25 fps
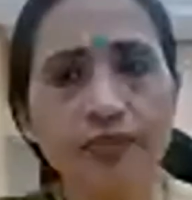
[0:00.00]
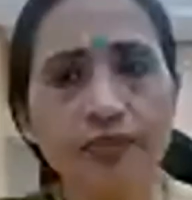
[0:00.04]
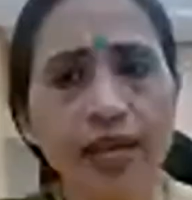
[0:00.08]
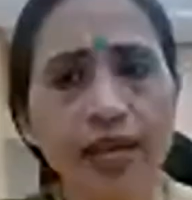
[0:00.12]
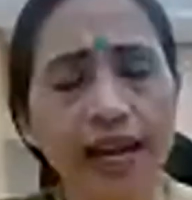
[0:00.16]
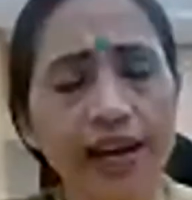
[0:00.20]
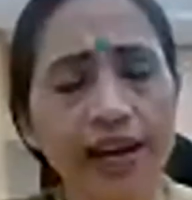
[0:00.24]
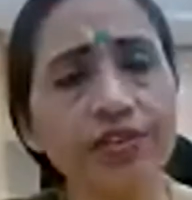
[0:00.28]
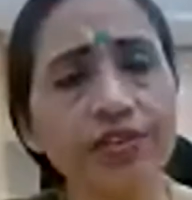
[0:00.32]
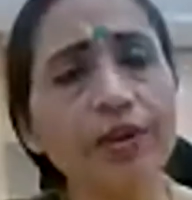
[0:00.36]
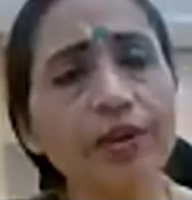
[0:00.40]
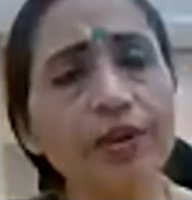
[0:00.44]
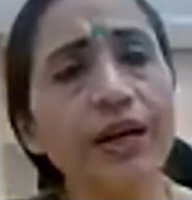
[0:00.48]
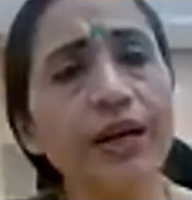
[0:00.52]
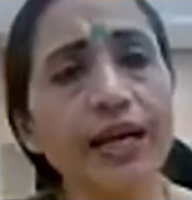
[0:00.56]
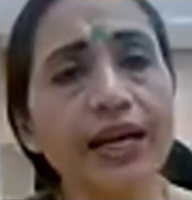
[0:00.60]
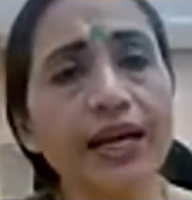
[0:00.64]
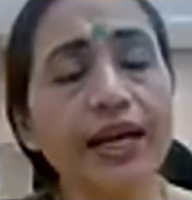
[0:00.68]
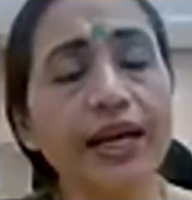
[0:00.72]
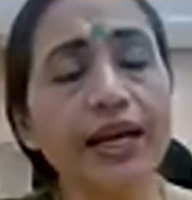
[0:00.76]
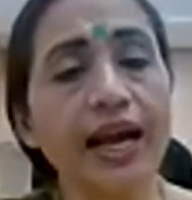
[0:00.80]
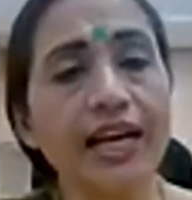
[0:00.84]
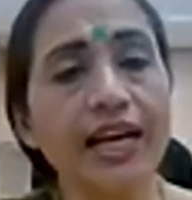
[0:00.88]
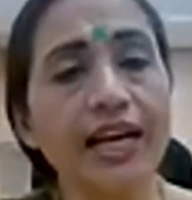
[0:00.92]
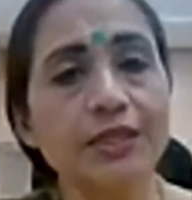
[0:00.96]

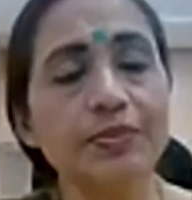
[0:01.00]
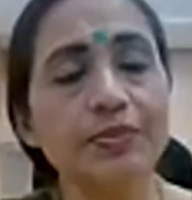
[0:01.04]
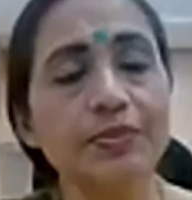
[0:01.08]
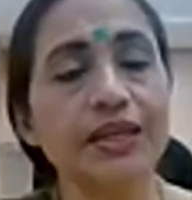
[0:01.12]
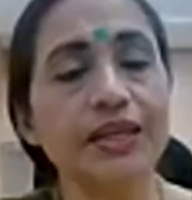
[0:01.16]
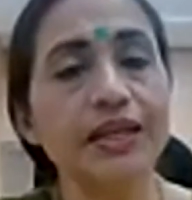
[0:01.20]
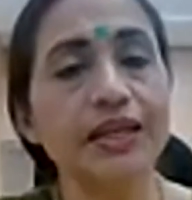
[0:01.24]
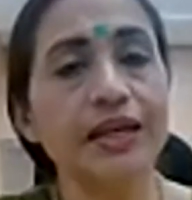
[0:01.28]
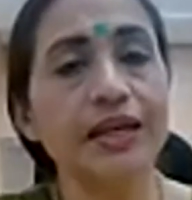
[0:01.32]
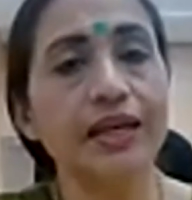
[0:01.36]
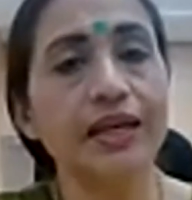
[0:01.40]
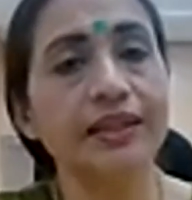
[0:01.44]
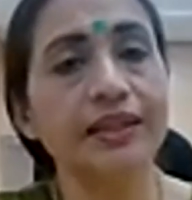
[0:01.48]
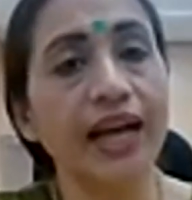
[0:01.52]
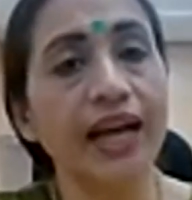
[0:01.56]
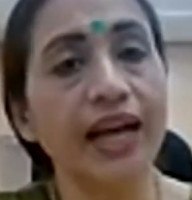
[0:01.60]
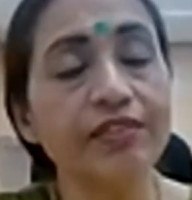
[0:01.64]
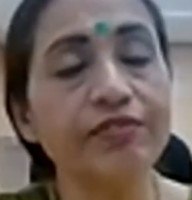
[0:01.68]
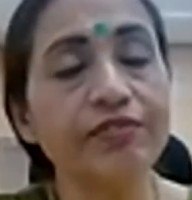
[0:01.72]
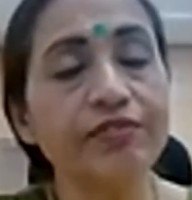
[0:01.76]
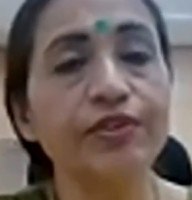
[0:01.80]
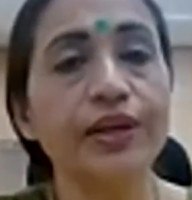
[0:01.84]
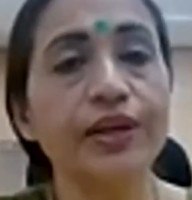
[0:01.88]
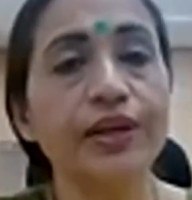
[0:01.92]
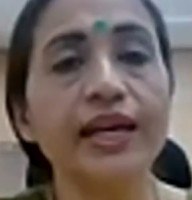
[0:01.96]
everybody has been
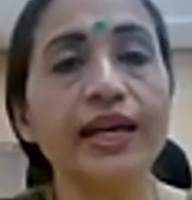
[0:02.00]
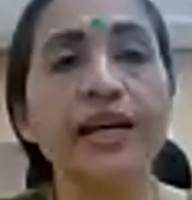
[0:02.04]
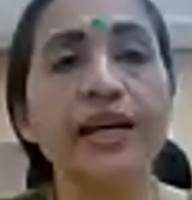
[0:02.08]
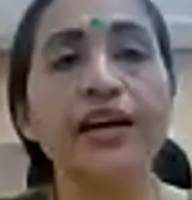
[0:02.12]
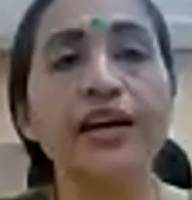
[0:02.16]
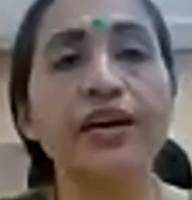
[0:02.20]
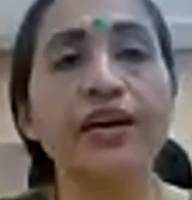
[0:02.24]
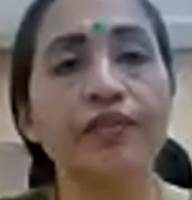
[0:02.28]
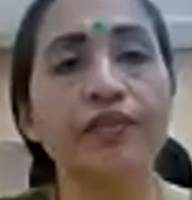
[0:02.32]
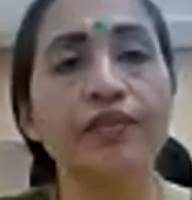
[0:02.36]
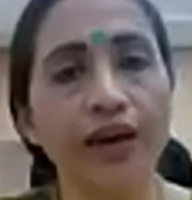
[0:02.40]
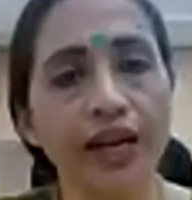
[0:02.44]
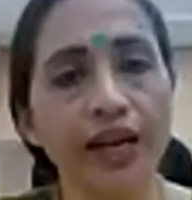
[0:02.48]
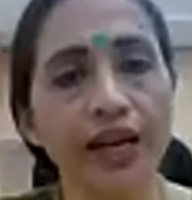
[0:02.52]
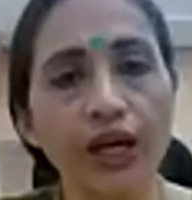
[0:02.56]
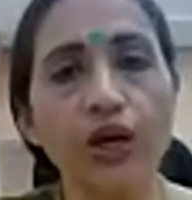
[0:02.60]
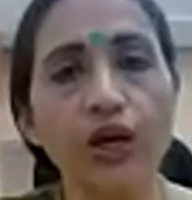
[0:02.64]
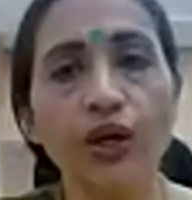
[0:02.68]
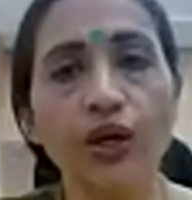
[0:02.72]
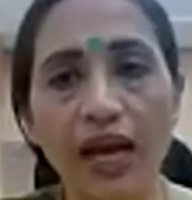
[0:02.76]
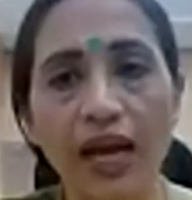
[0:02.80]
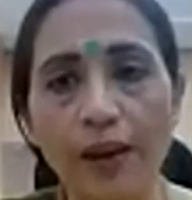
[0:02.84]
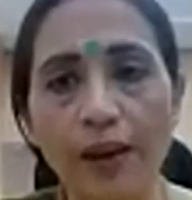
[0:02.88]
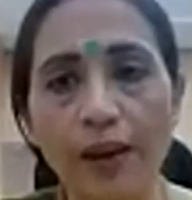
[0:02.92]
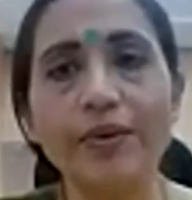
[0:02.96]
thankfully very
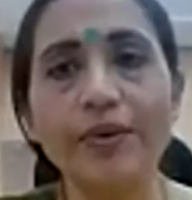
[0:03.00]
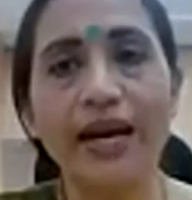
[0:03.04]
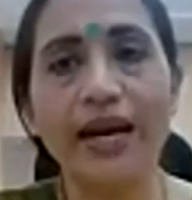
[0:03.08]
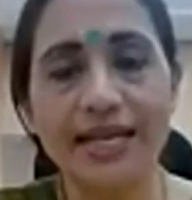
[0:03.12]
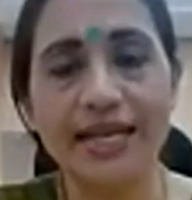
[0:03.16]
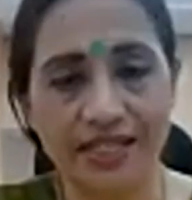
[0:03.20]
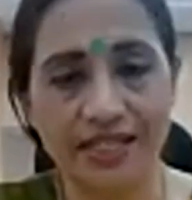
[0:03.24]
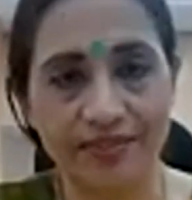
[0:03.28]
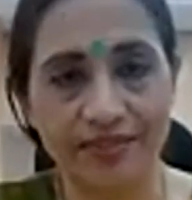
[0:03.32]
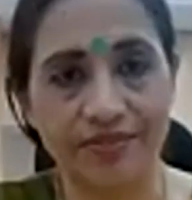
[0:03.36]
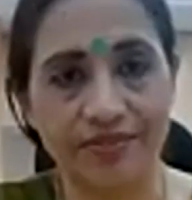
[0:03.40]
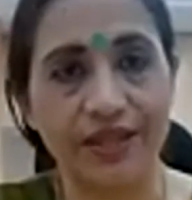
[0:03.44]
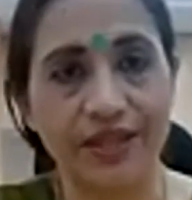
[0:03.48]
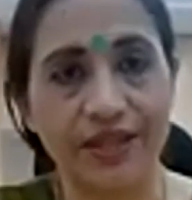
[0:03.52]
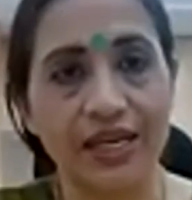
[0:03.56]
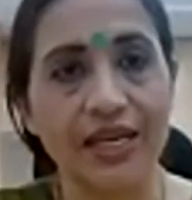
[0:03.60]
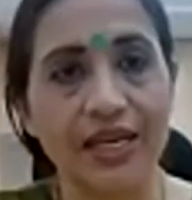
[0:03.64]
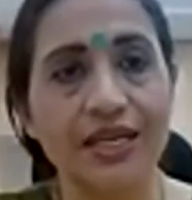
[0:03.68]
collaborative.